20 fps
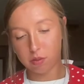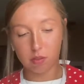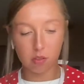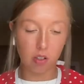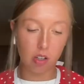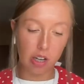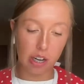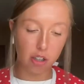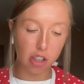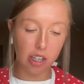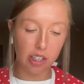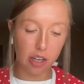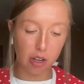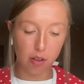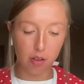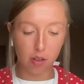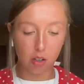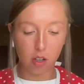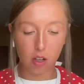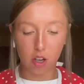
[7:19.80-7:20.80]
I try to get
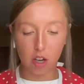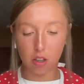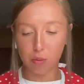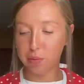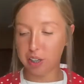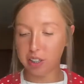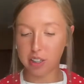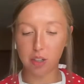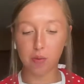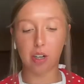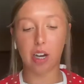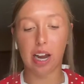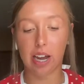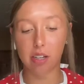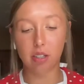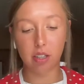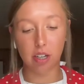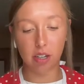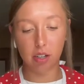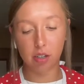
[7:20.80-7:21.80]
all the places where it has
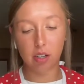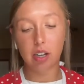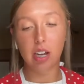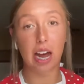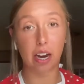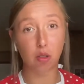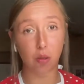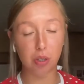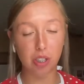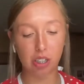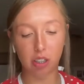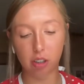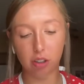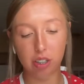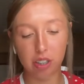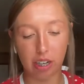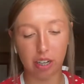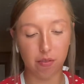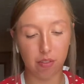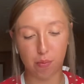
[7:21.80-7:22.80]
the actual material
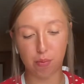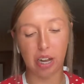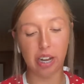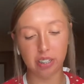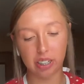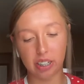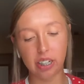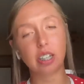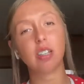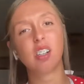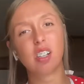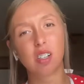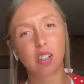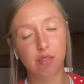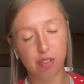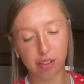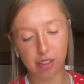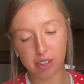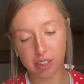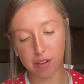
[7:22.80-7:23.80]
instead of the plasticky
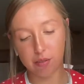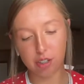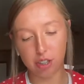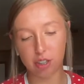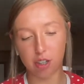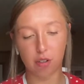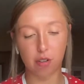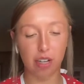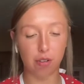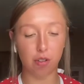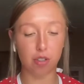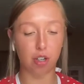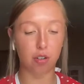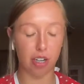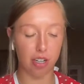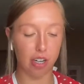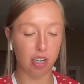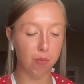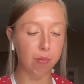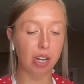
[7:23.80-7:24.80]
filling stuff, just so it will soak in
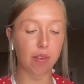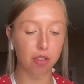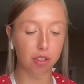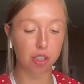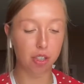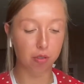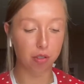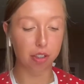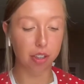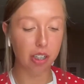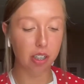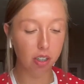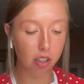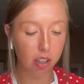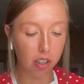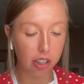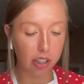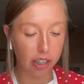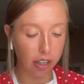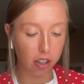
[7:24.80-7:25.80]
there and be able to really
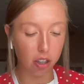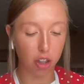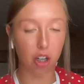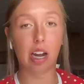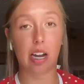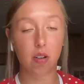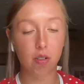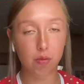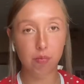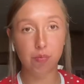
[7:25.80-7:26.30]
get the dirt out.